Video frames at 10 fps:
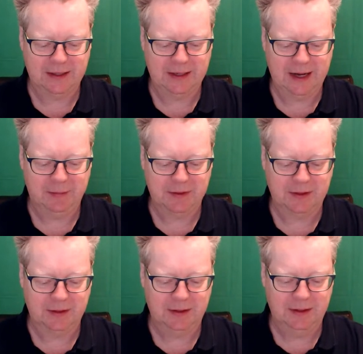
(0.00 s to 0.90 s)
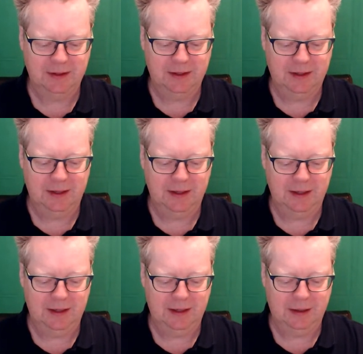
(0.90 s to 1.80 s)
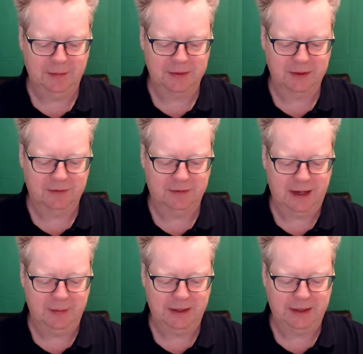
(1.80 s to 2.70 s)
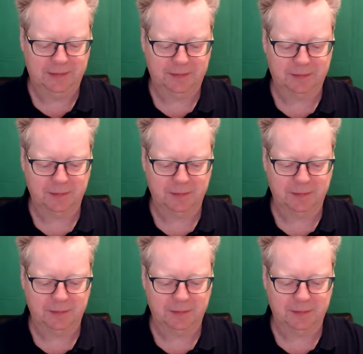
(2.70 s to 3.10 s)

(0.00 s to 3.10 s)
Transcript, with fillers: the Amazon uh, Amazon family